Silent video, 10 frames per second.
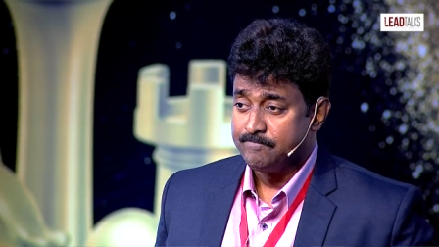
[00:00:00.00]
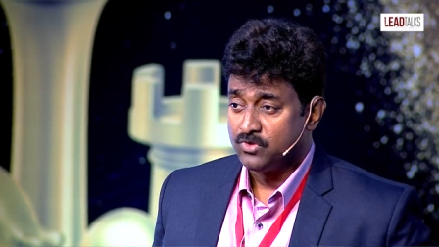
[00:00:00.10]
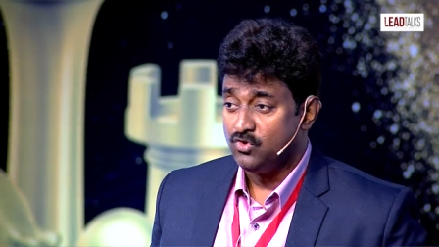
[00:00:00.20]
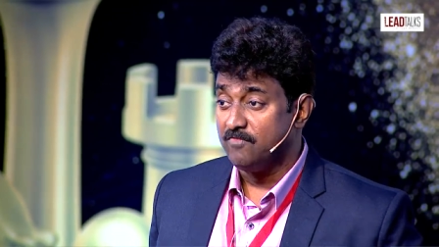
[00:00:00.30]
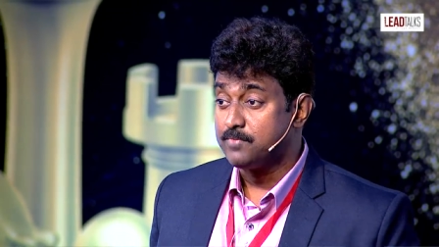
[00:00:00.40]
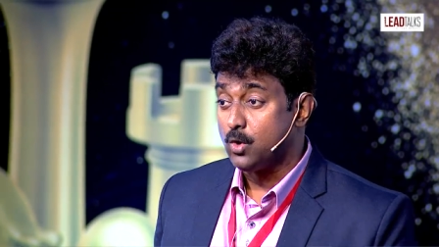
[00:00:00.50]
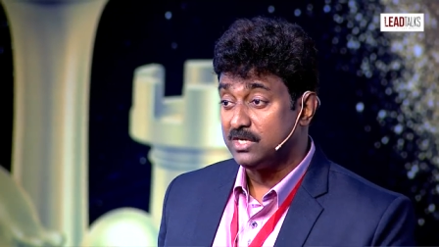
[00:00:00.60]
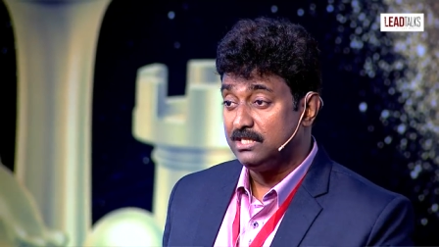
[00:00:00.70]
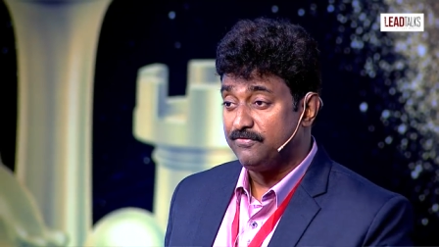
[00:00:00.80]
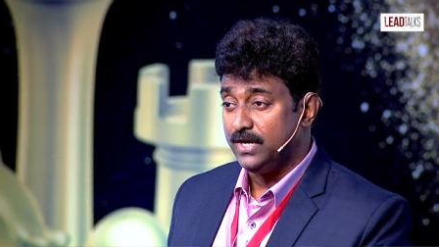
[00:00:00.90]
you've
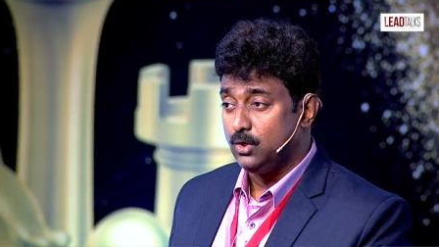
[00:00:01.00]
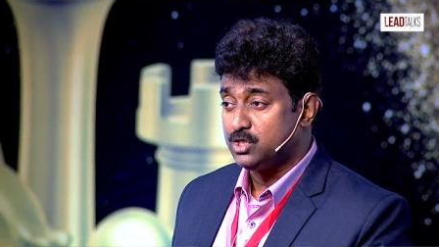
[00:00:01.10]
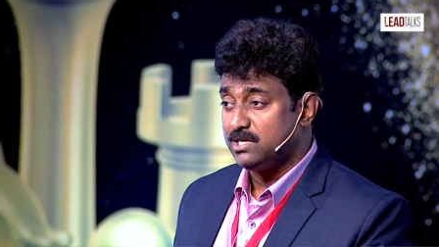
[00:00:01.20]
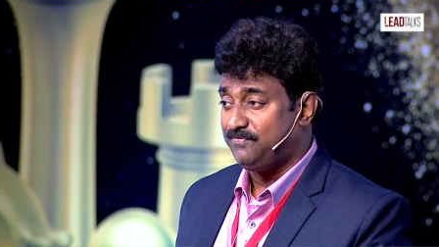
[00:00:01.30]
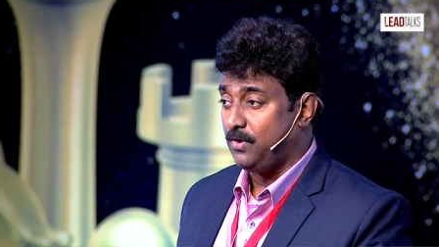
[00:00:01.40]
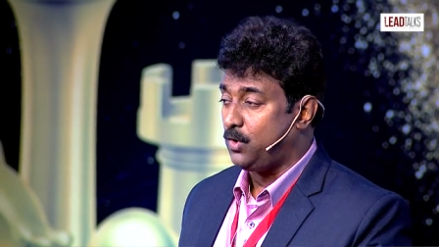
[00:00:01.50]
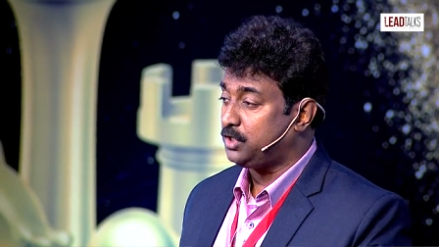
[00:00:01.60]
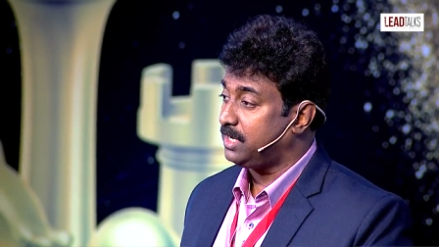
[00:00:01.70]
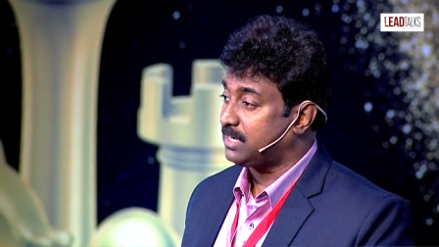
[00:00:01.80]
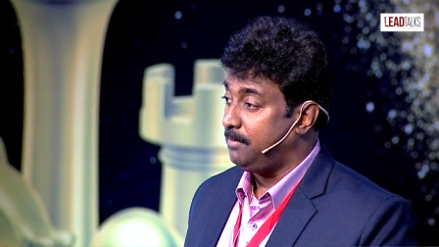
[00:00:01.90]
broken the fellowship for what
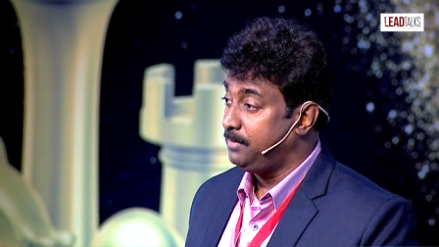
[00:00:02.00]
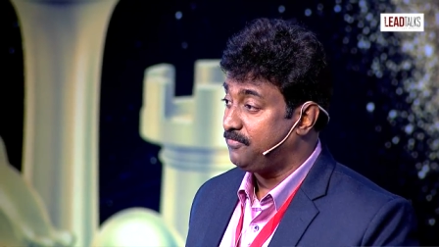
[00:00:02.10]
you come here